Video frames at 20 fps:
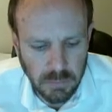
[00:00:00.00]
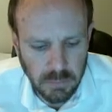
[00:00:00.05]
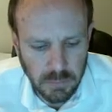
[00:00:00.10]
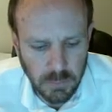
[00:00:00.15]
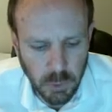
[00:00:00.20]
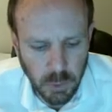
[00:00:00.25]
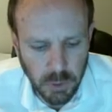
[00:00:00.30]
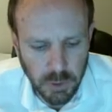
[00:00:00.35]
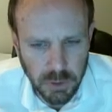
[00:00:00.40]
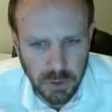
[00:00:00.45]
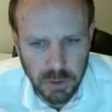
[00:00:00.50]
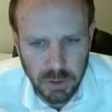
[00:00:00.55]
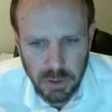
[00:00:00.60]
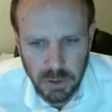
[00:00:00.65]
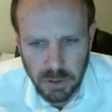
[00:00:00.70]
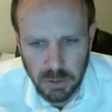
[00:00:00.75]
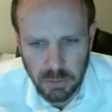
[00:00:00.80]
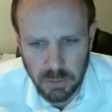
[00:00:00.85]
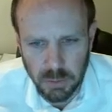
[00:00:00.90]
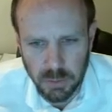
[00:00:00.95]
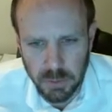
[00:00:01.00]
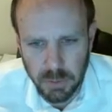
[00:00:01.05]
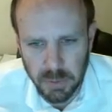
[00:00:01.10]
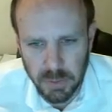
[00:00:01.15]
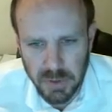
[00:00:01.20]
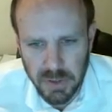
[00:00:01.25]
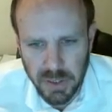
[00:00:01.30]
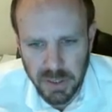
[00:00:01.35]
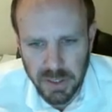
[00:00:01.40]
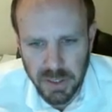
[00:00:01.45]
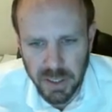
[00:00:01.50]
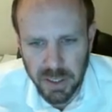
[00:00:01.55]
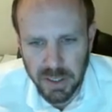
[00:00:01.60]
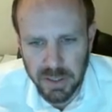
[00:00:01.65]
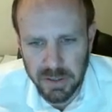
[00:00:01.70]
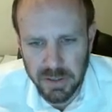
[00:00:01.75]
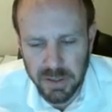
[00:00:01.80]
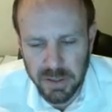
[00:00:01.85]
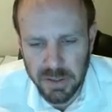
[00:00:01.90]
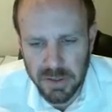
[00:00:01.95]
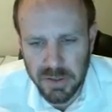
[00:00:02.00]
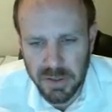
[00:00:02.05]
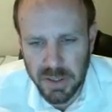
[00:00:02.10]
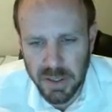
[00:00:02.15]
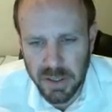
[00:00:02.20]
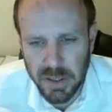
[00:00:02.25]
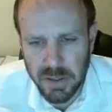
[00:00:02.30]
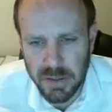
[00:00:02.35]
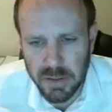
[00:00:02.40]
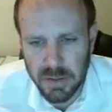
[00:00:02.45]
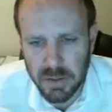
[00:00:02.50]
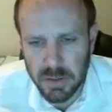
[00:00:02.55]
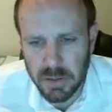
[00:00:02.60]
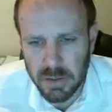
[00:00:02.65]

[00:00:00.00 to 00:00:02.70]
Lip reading: Which we would say diet and exercise.